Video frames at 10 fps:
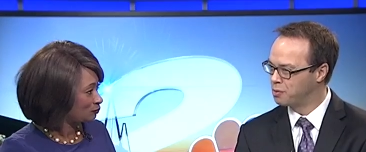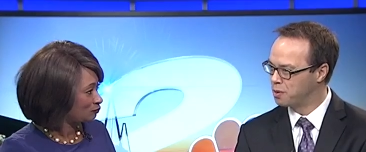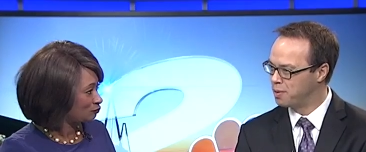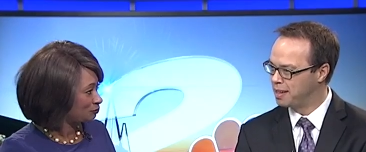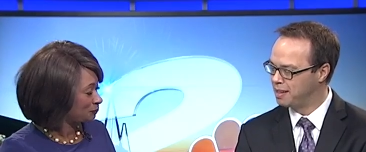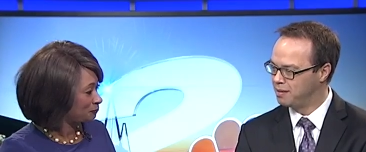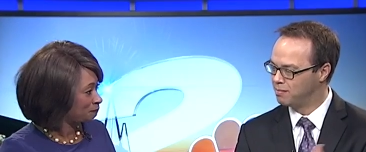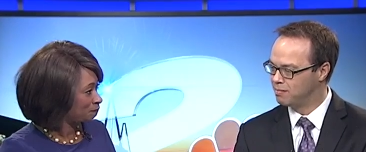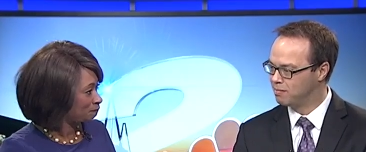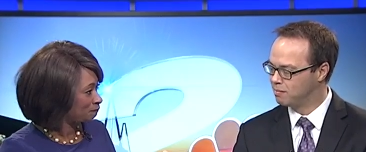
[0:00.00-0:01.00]
Speaker 1: would be
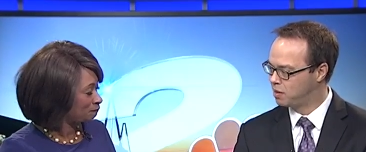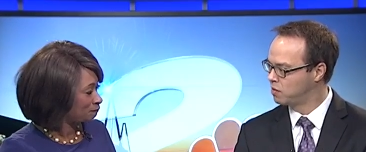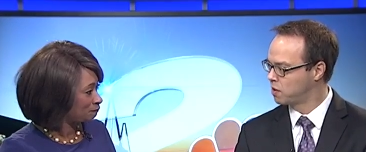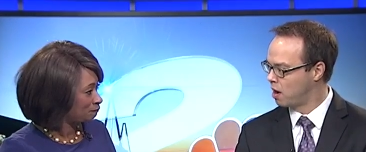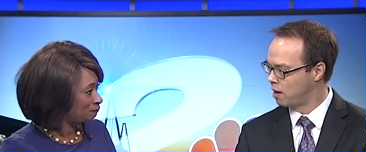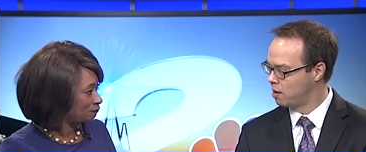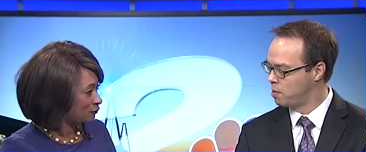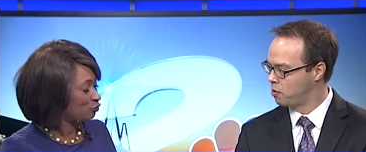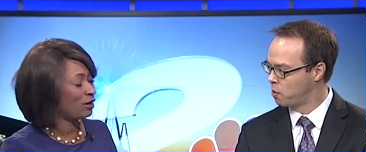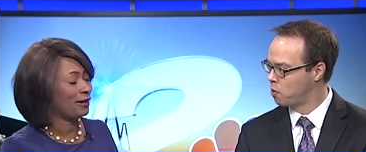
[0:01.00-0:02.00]
discarded,
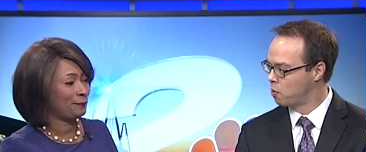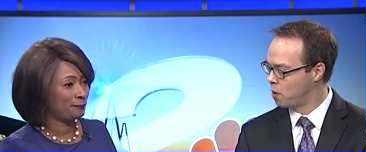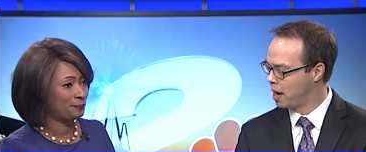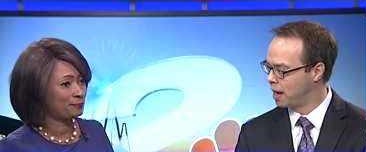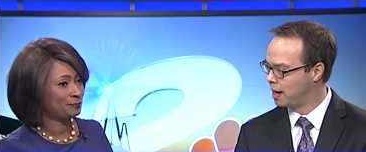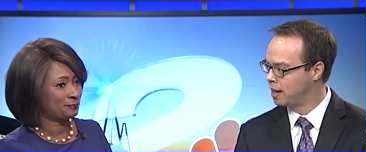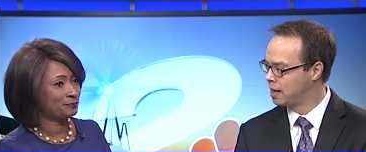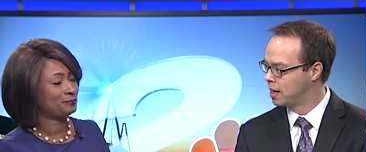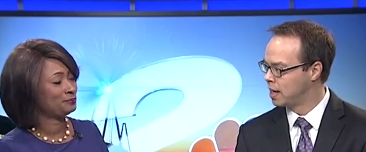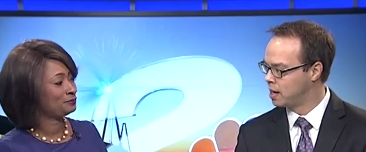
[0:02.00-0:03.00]
be thrown right. away, mm
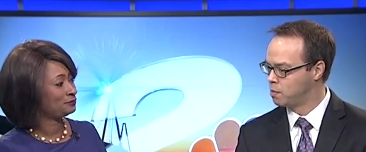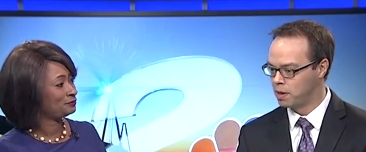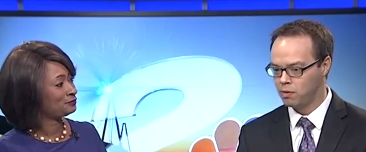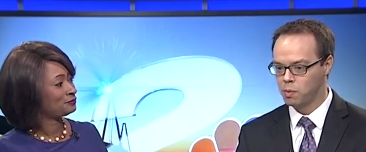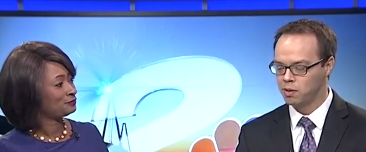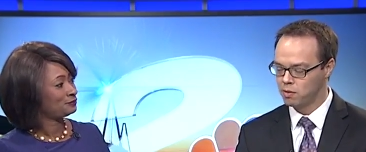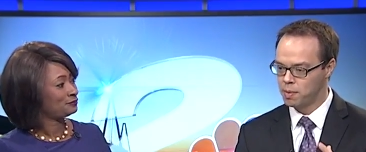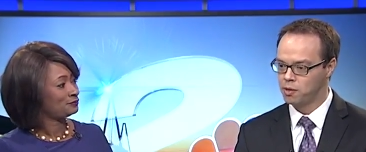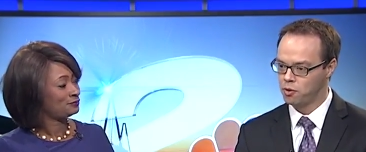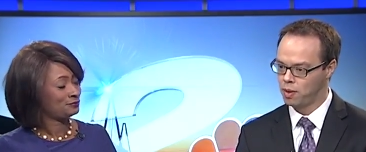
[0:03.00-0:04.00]
-hmm. uh, but he wants to
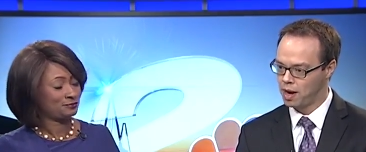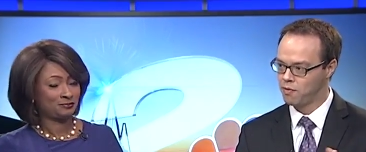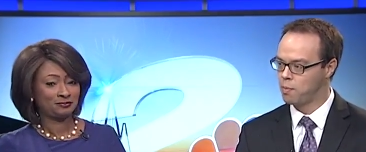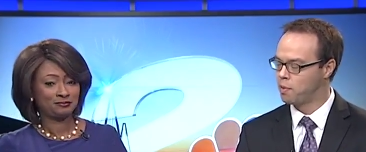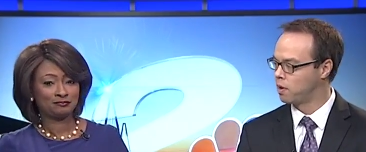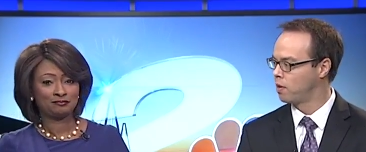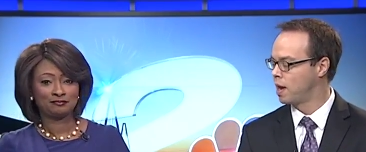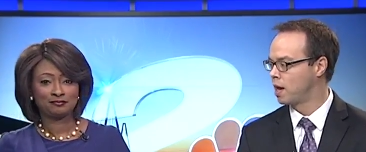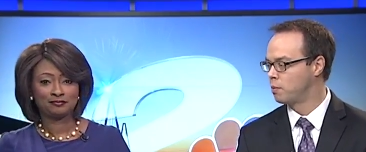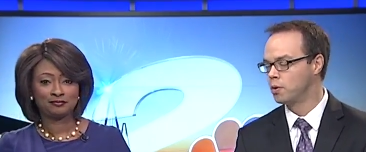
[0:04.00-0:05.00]
make sure that every part of the
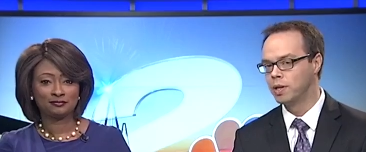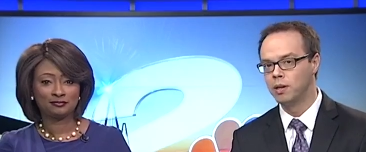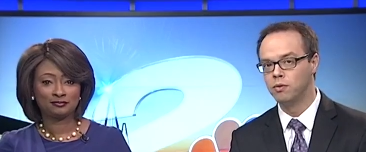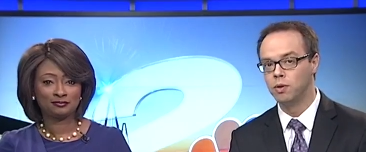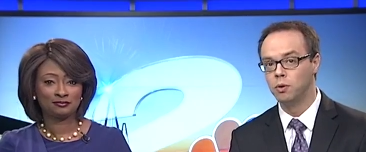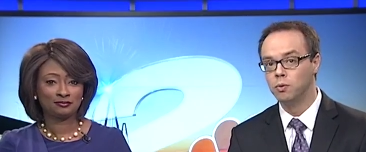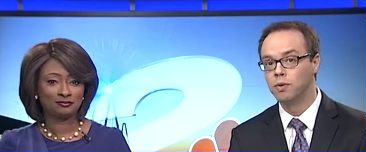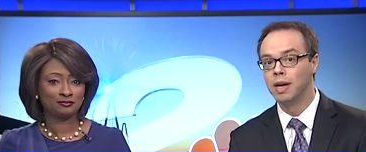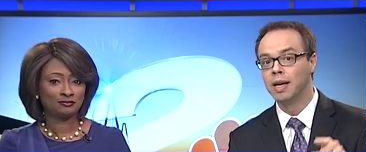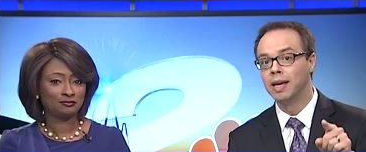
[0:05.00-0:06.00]
animal is used.
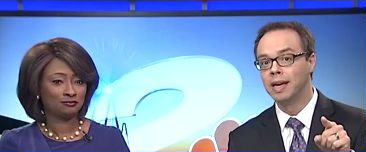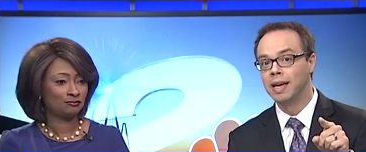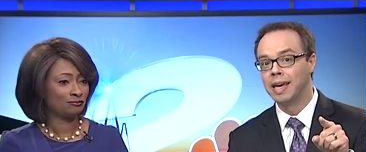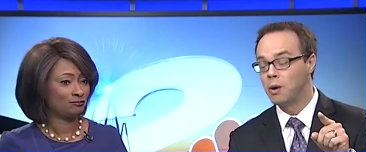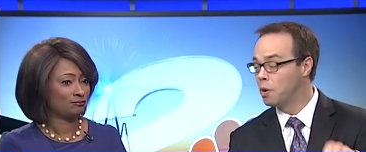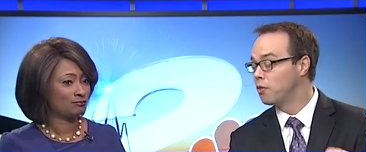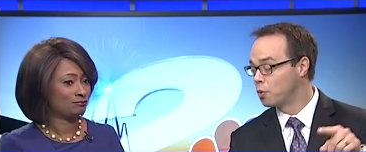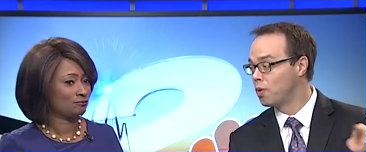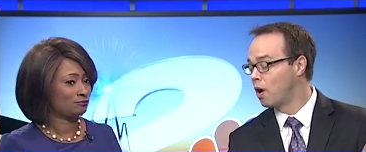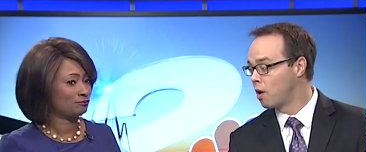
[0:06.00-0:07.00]
He went
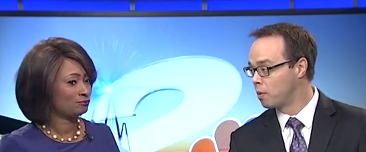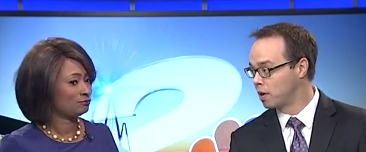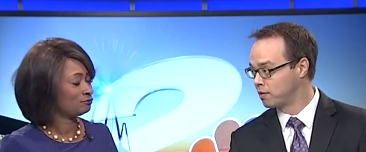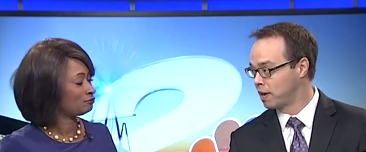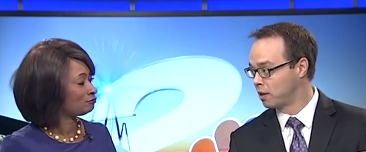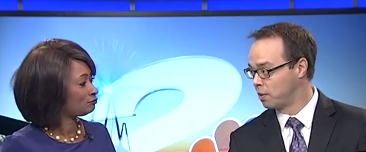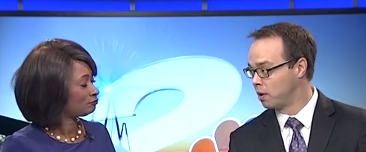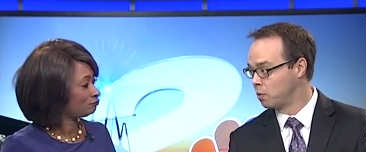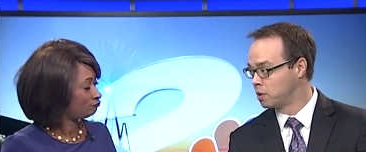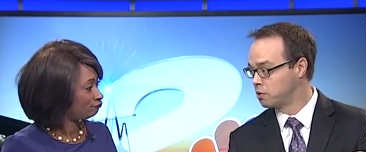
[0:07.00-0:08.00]
through the Harbor
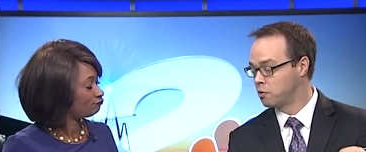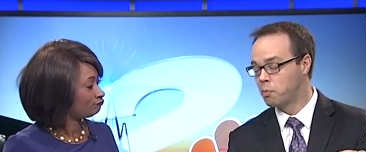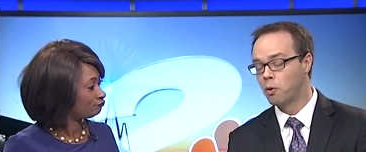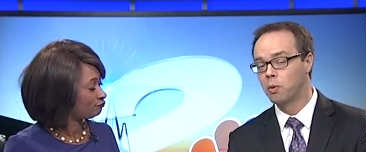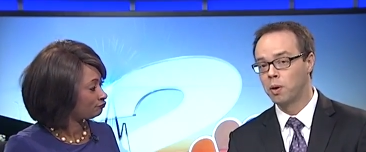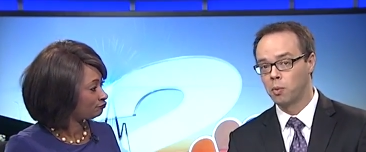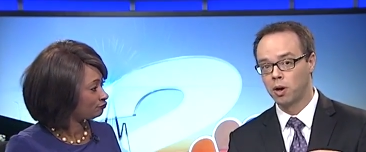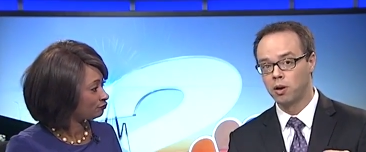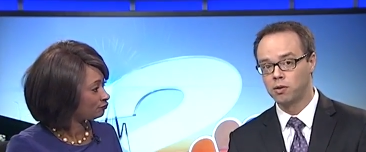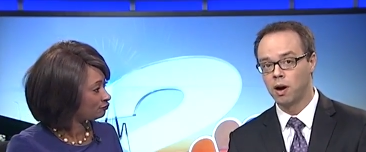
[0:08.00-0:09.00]
Accelerator, which is a program we're
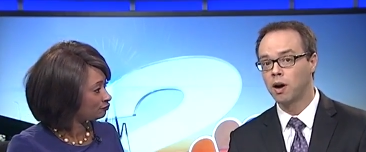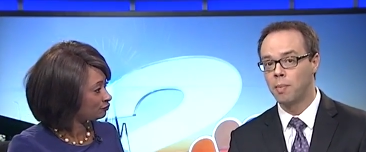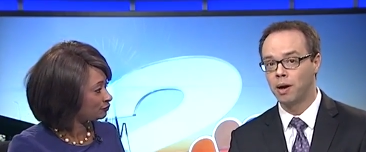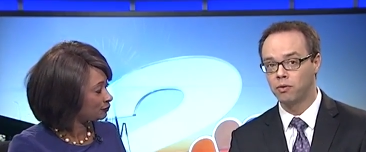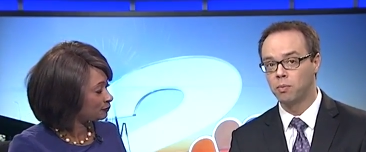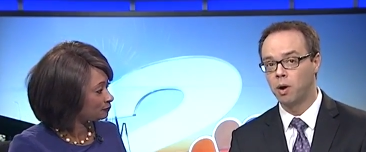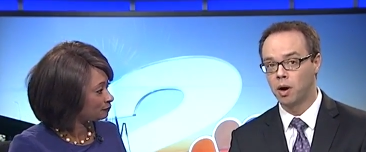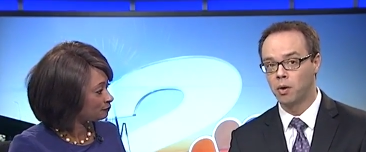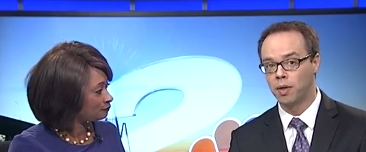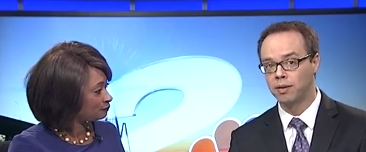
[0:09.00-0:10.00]
going to talk about
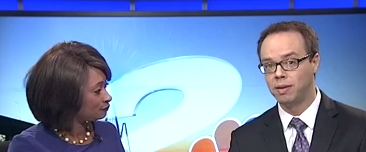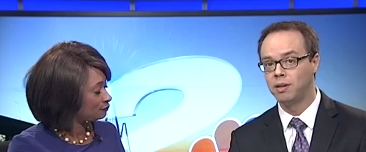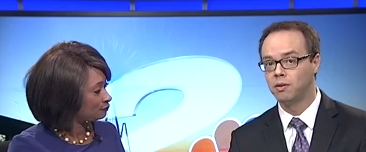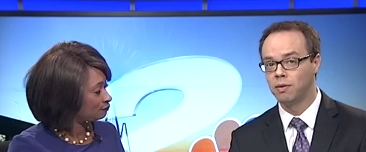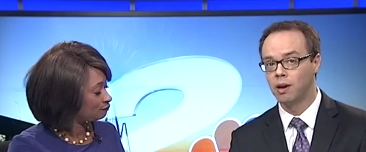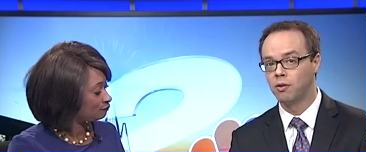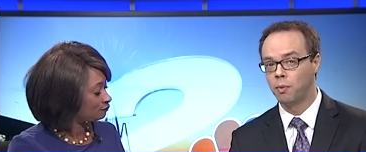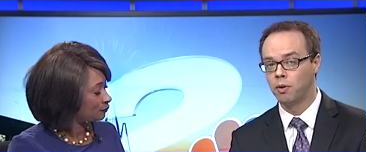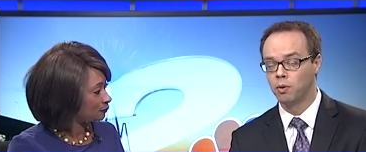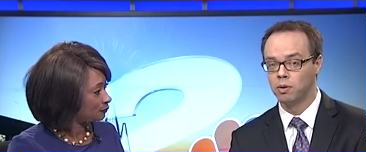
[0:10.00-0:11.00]
tomorrow that teaches
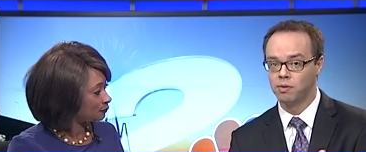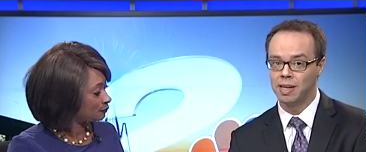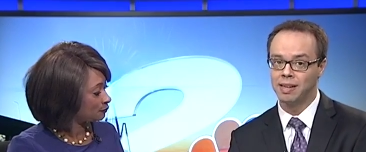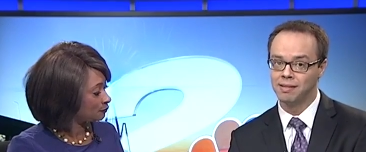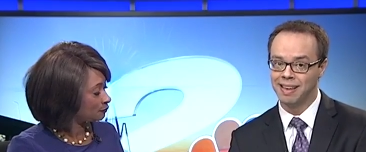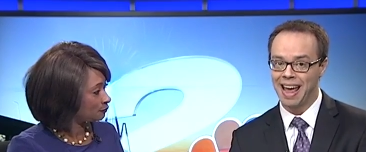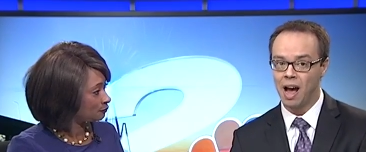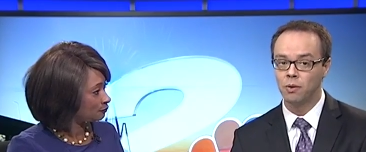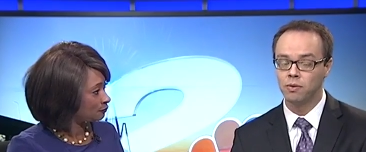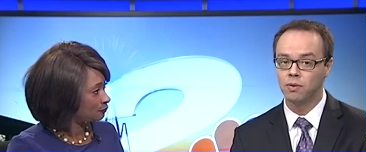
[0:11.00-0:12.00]
entrepreneurs the ins and
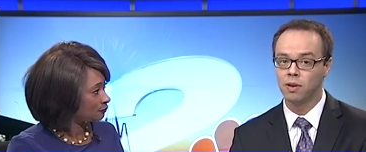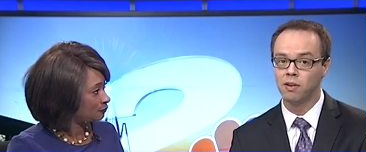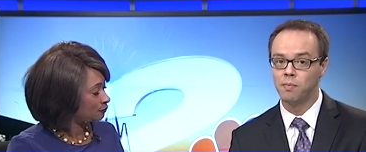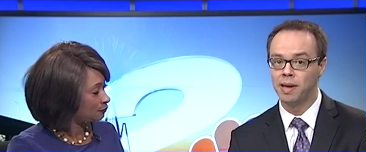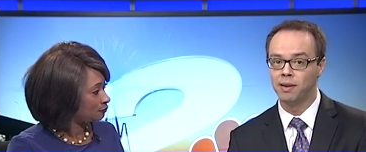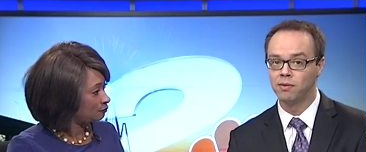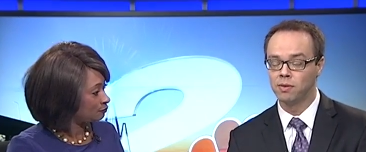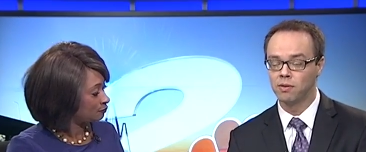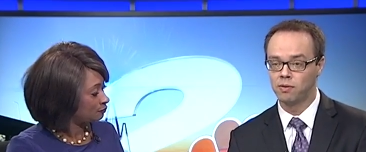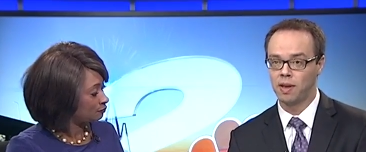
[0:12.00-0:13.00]
outs of being
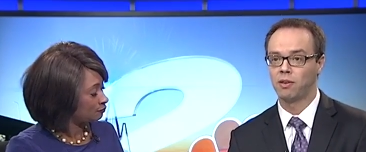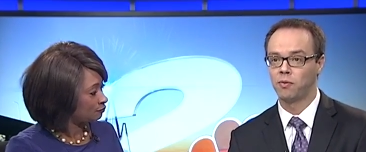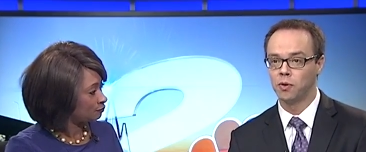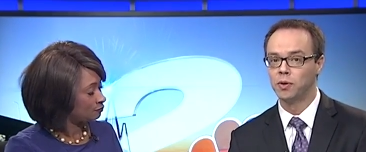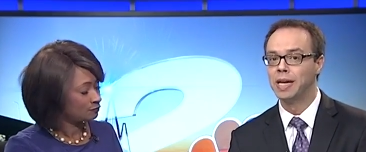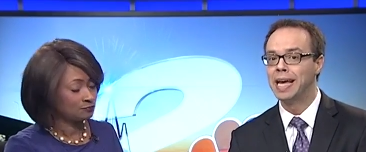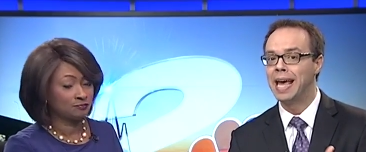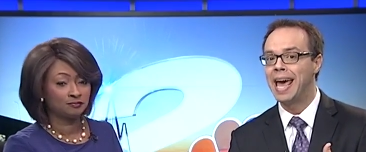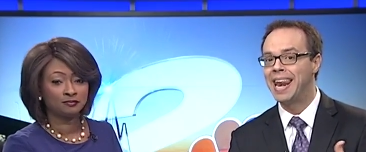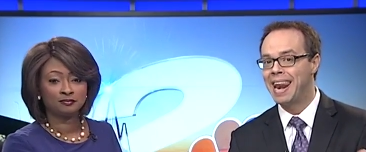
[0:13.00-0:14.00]
successful
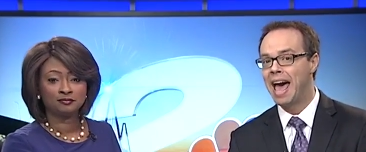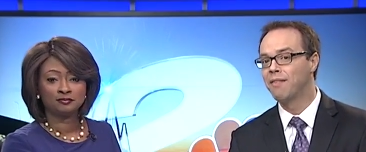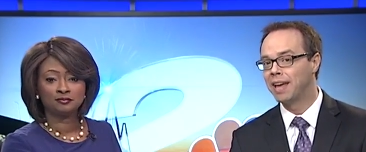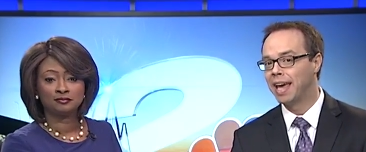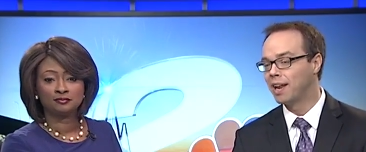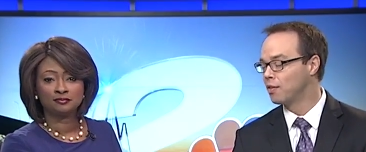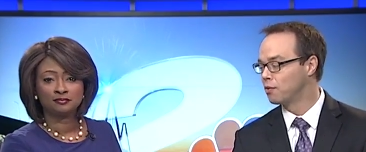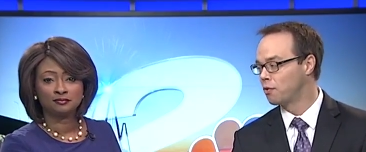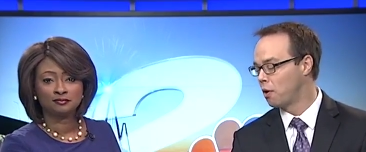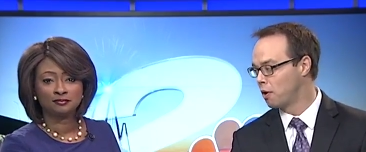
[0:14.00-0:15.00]
and navigating the
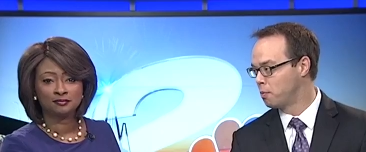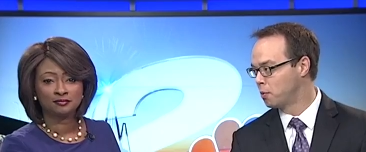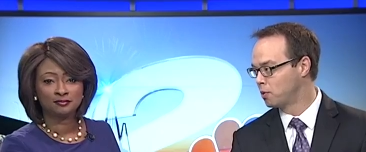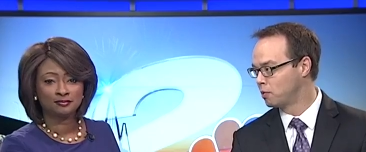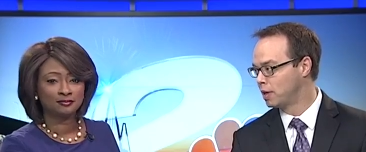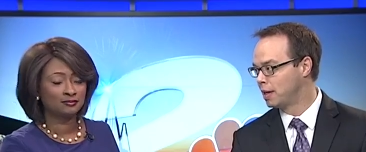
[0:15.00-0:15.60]
startup world